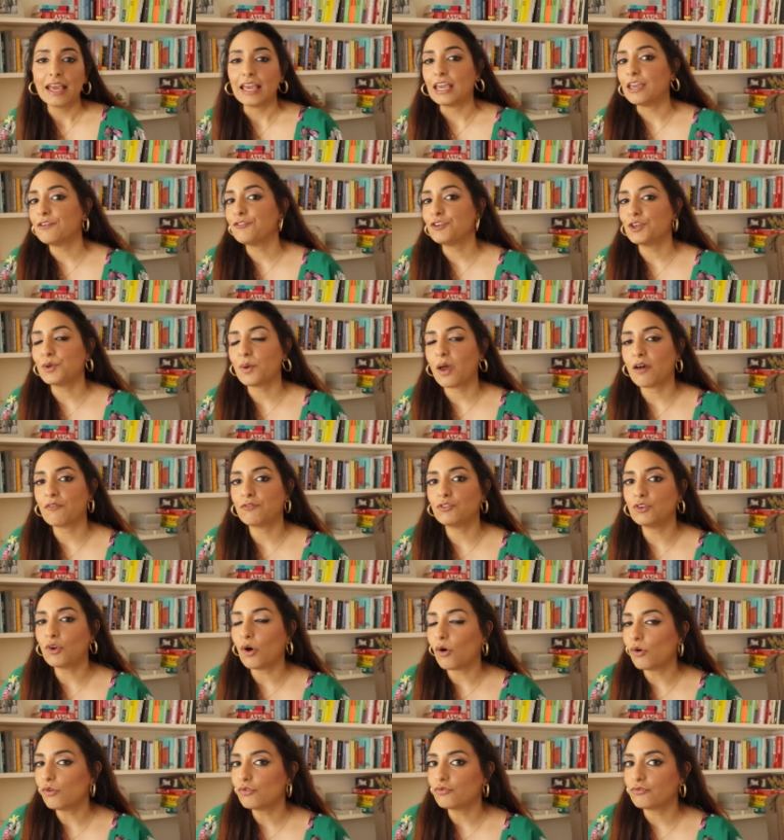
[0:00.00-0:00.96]
If you have
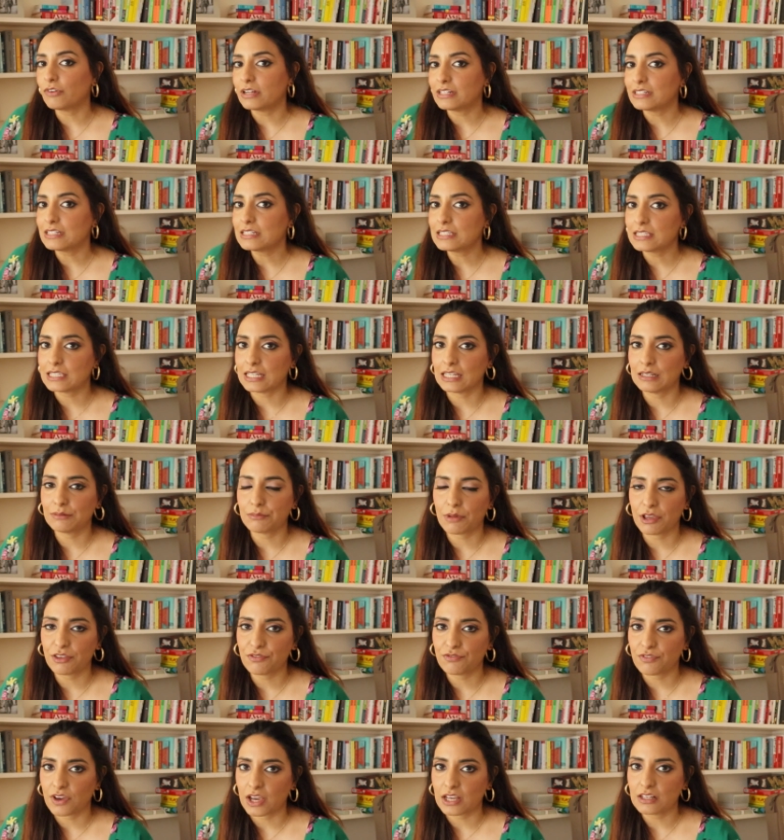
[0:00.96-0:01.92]
not already seen
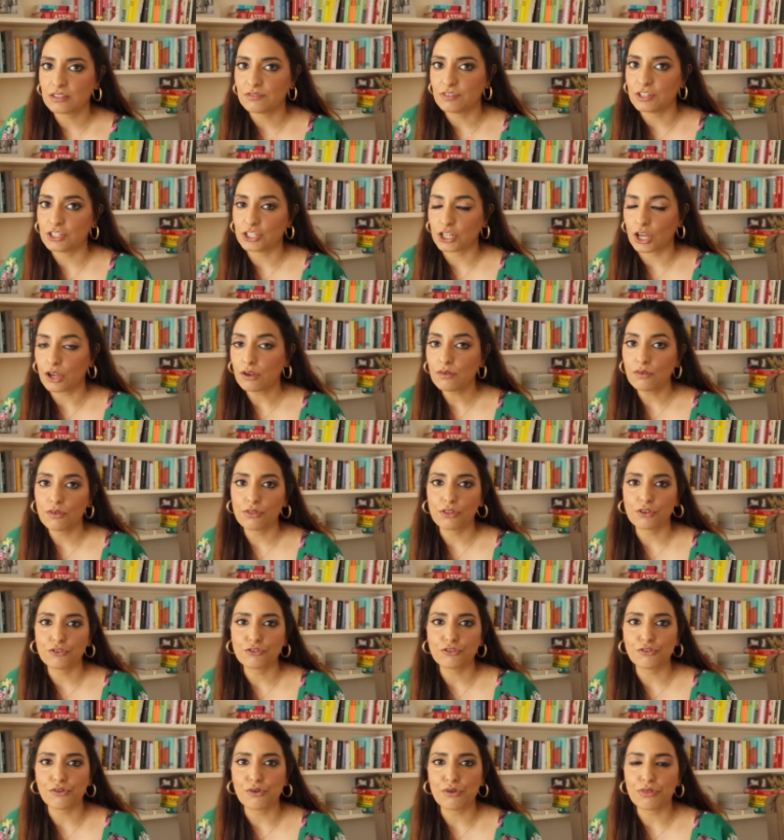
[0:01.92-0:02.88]
my first video, The
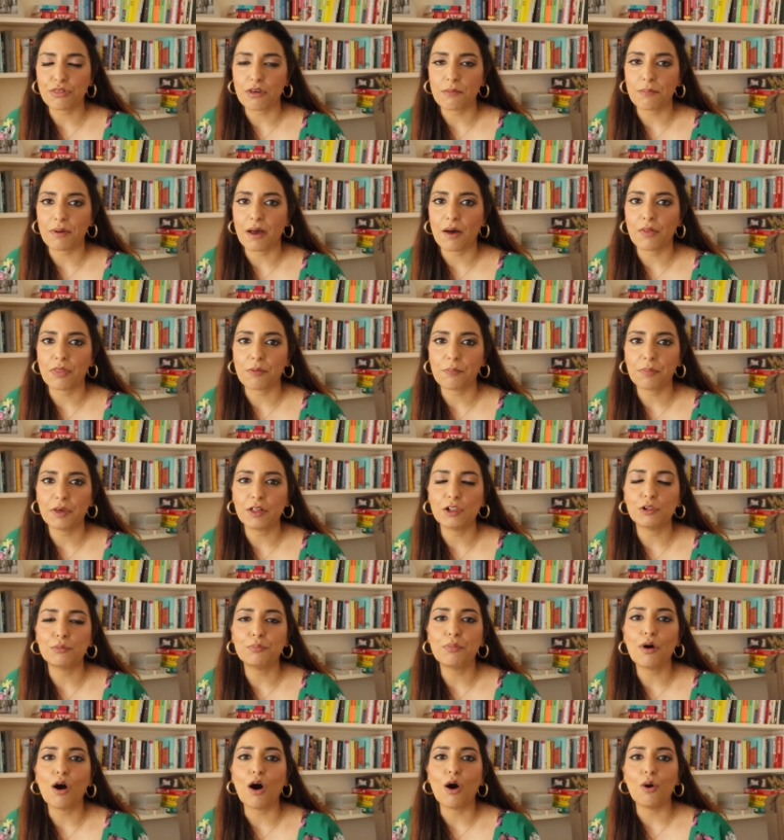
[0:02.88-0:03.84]
Truth About the
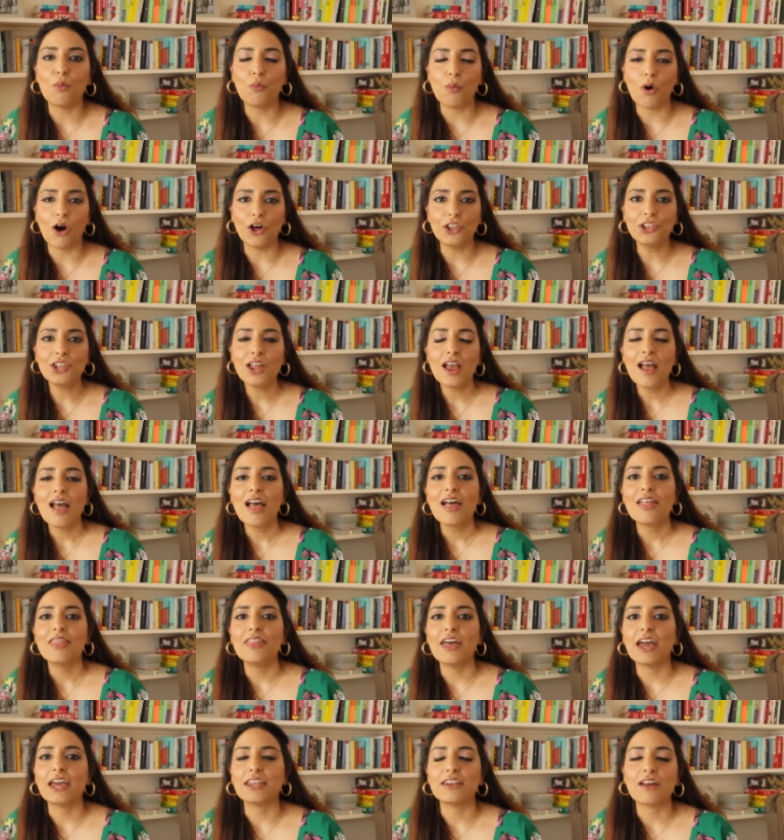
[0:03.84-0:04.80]
Pill Part 1,
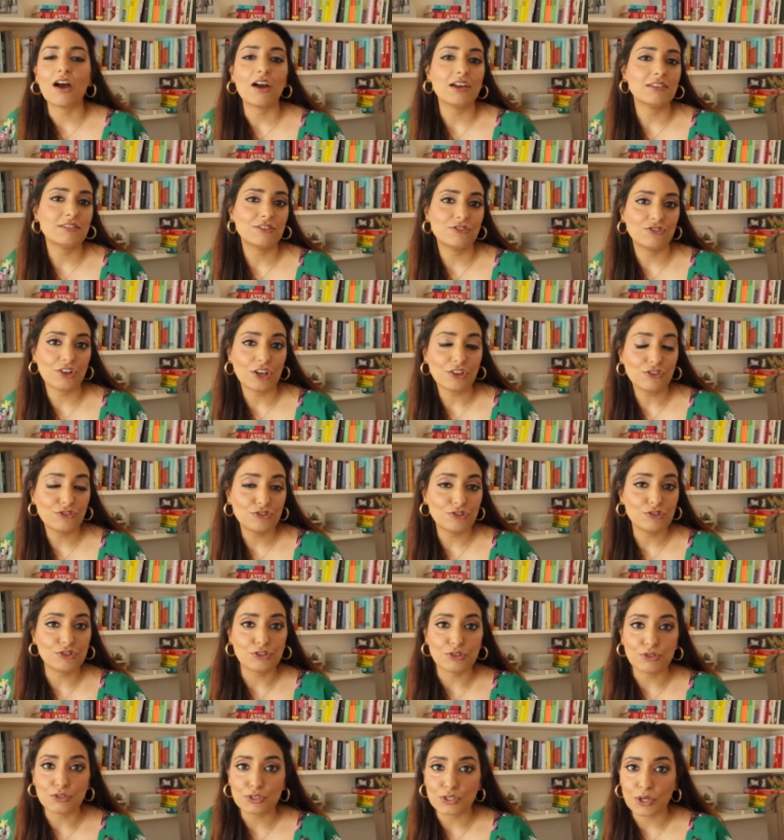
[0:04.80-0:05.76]
then I suggest you
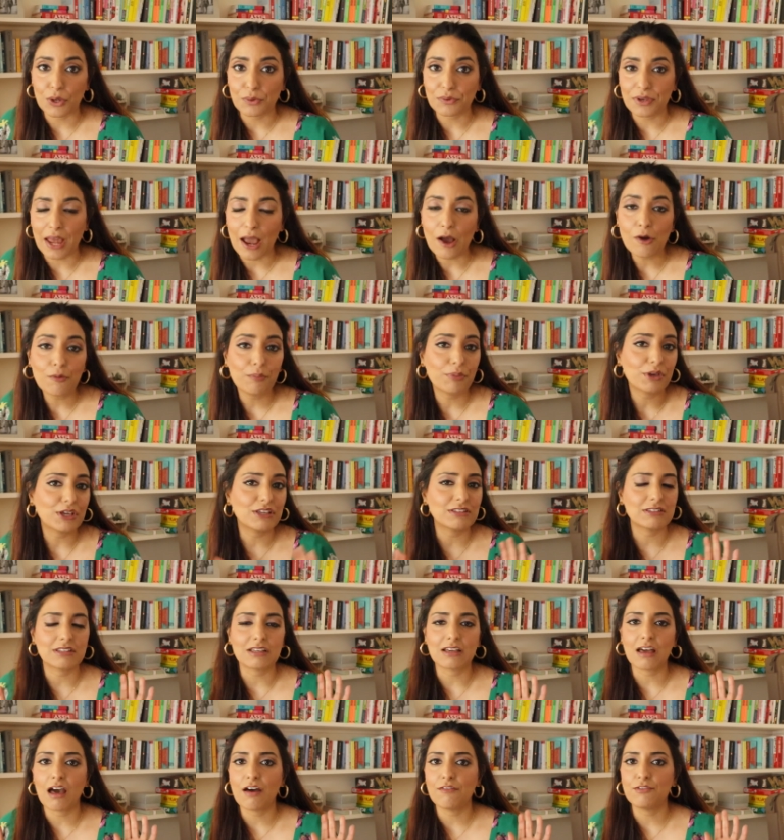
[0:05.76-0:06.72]
do so now because
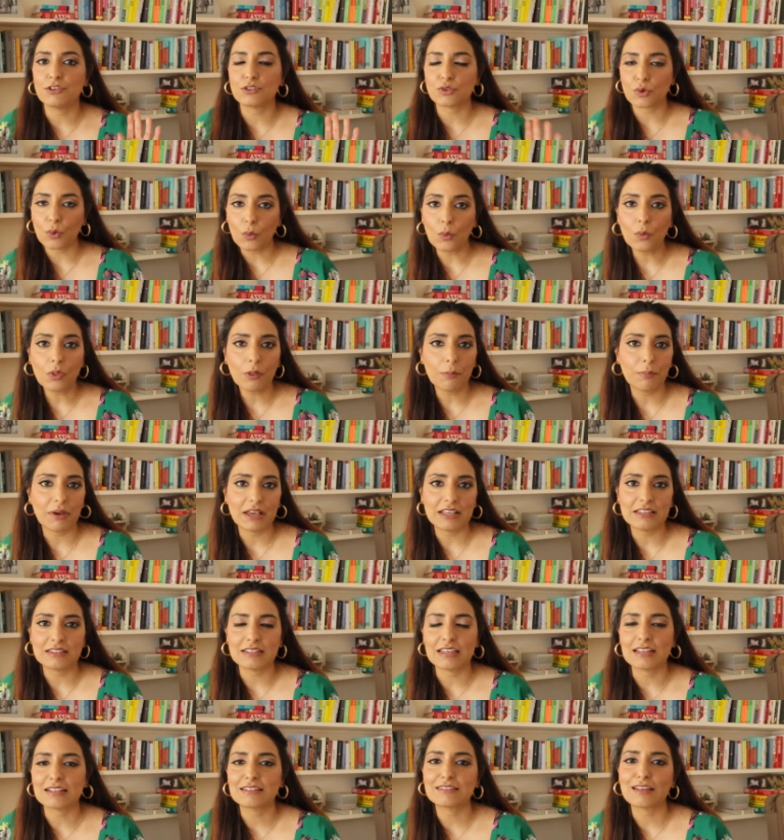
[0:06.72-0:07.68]
it covers all the
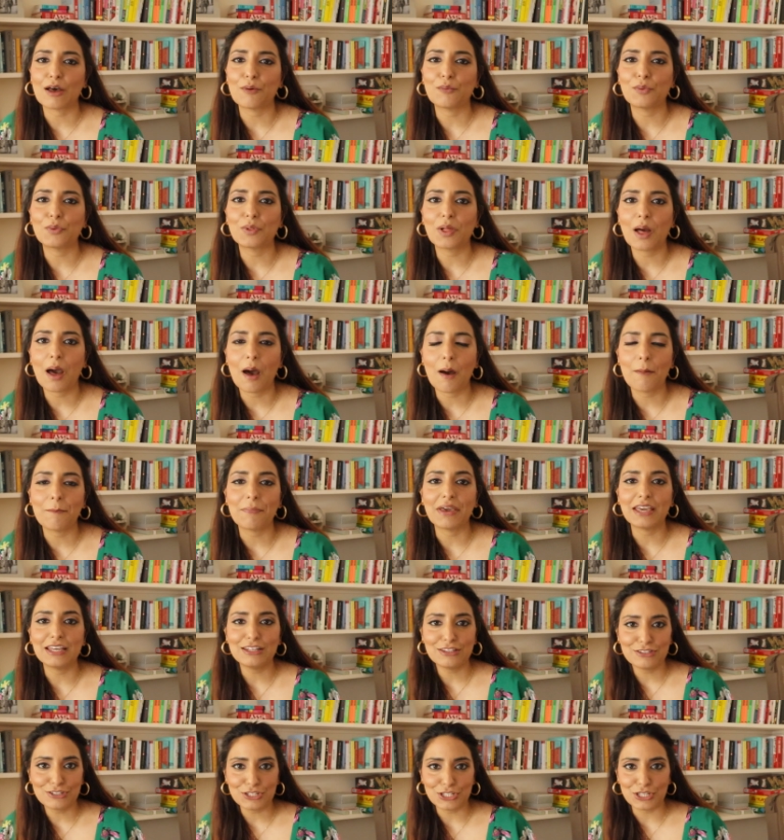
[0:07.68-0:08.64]
basics that will come
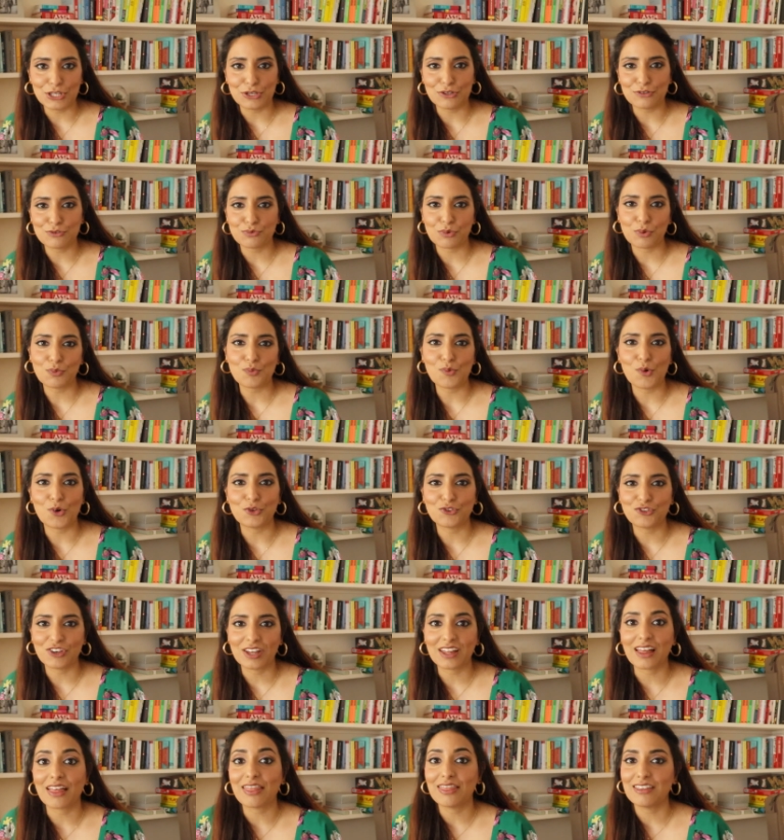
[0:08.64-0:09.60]
into use when
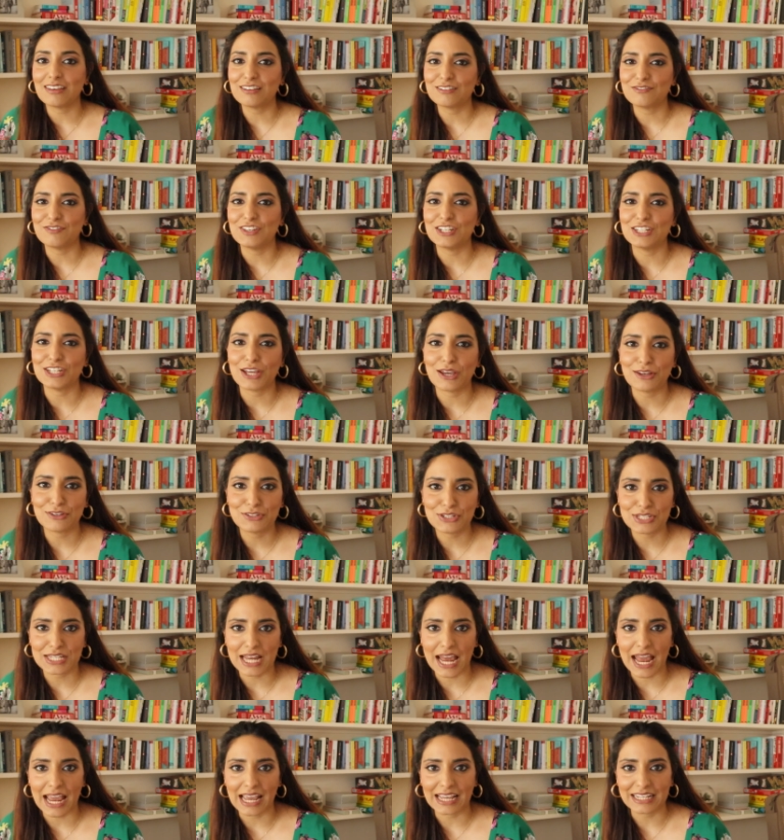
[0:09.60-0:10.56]
watching this video
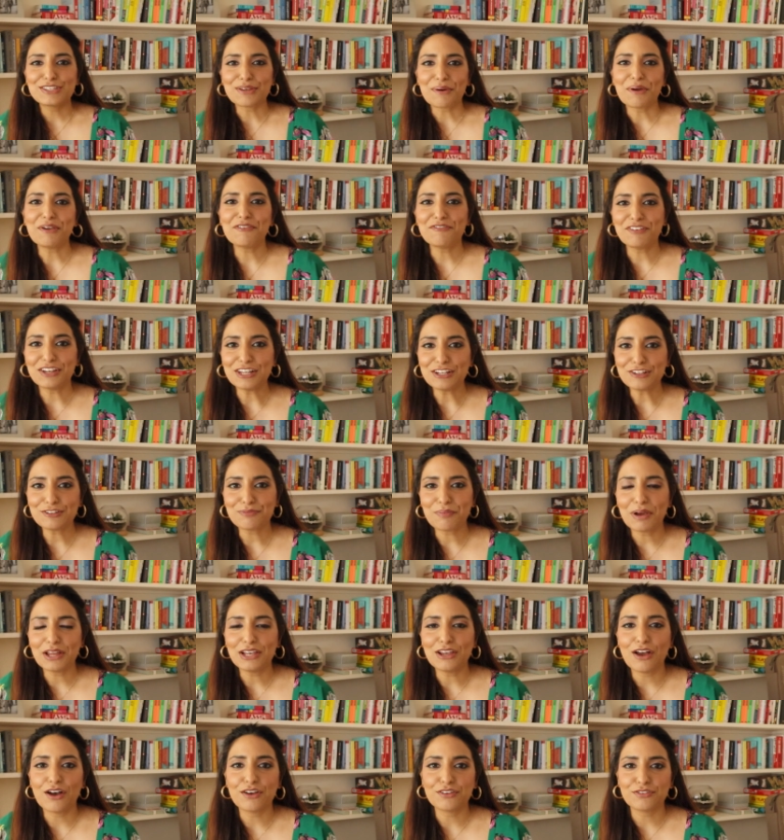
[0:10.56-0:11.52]
today. So I finished
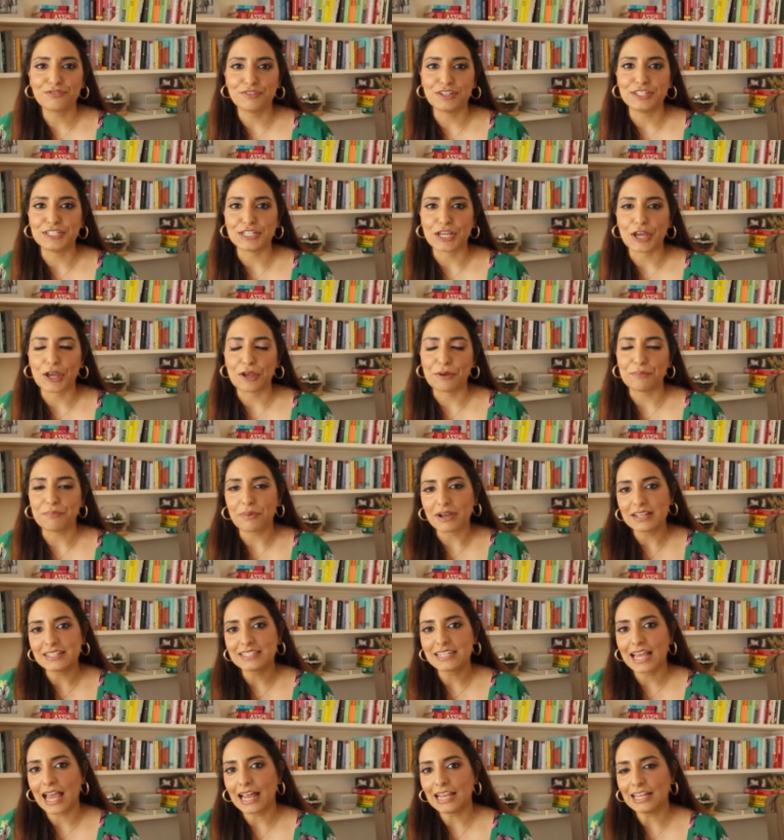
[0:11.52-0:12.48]
my last video by
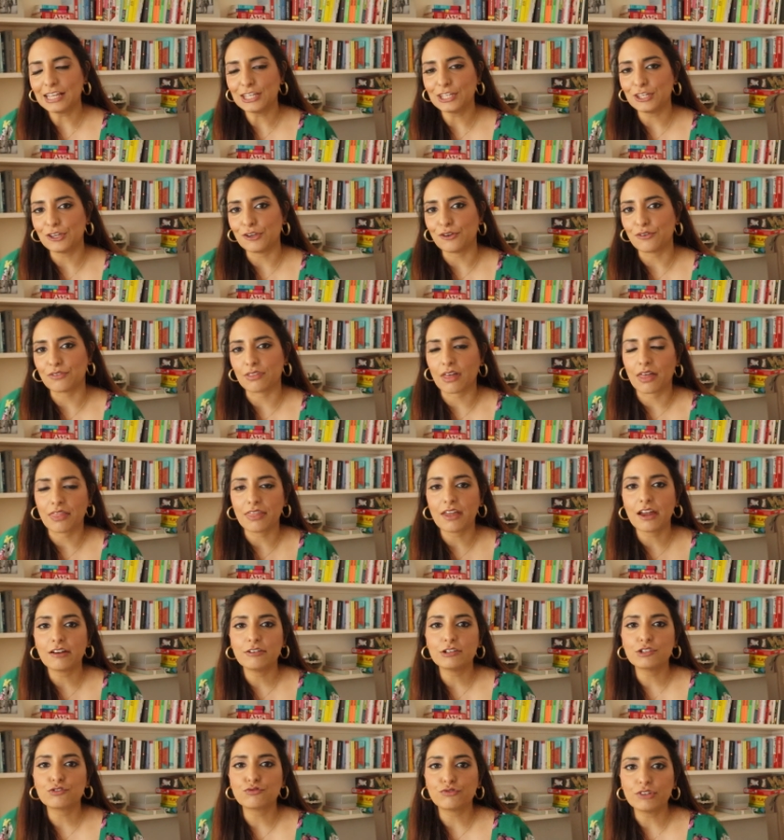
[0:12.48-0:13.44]
telling you that
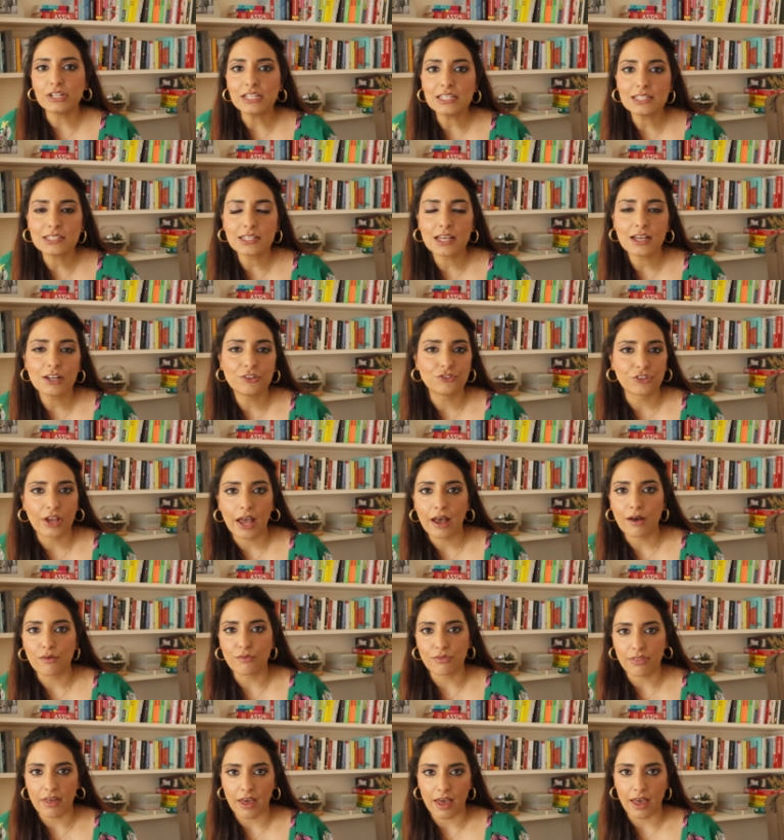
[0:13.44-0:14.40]
there is research
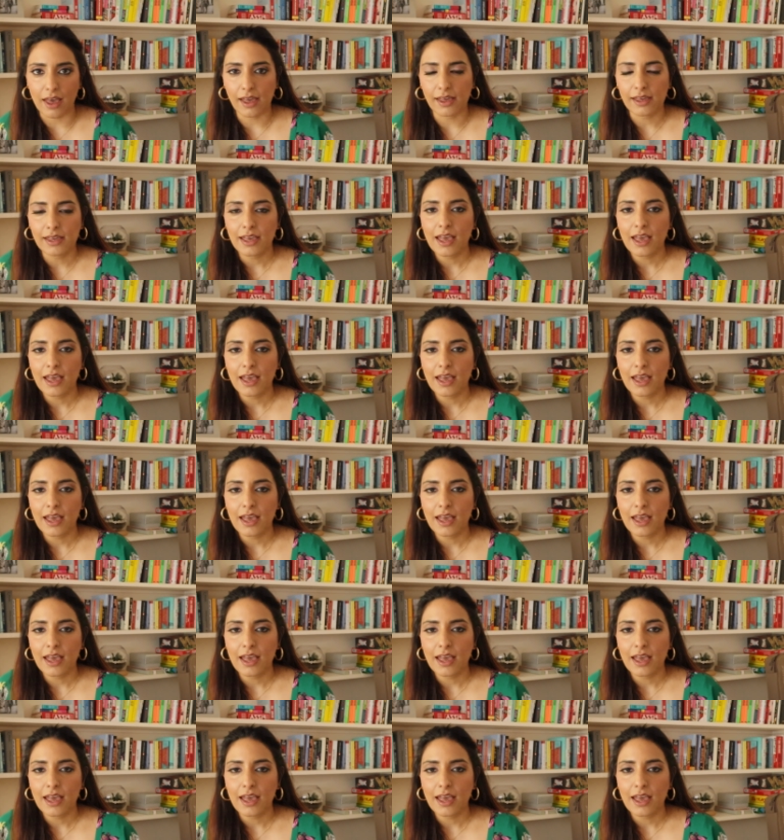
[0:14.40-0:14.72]
out there